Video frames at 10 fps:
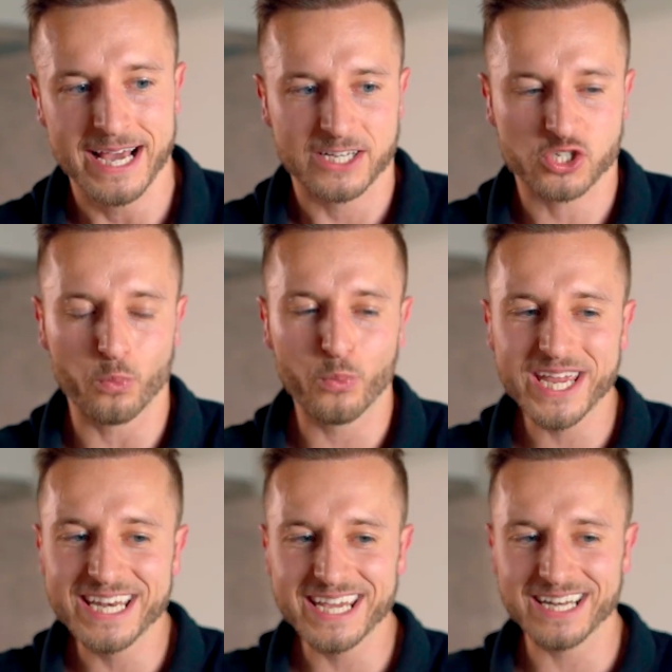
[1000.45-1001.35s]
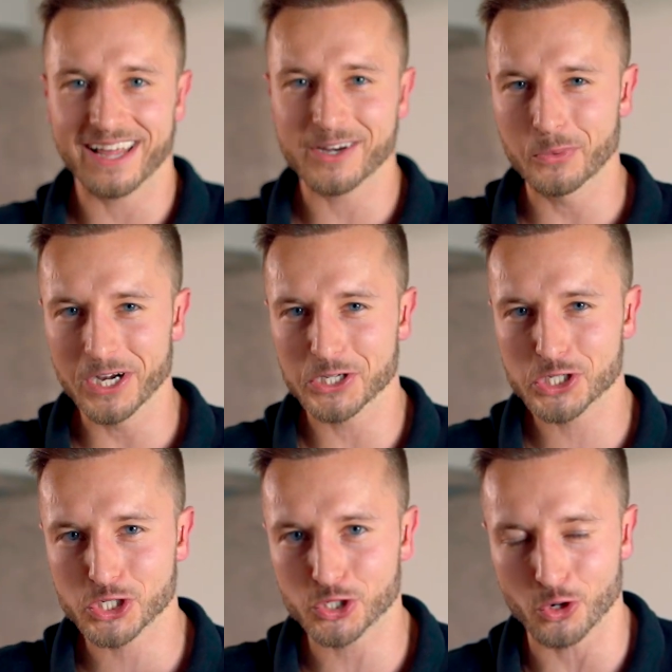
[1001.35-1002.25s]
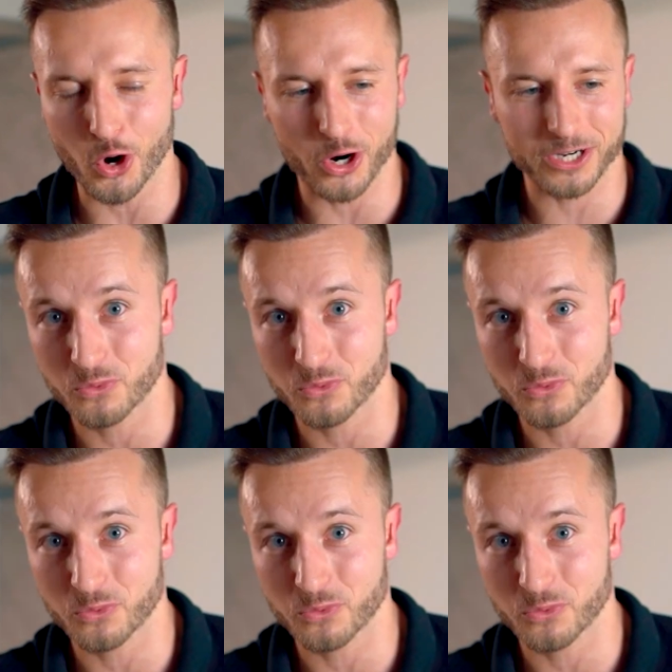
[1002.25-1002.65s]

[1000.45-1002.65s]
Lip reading: So we need like really strong,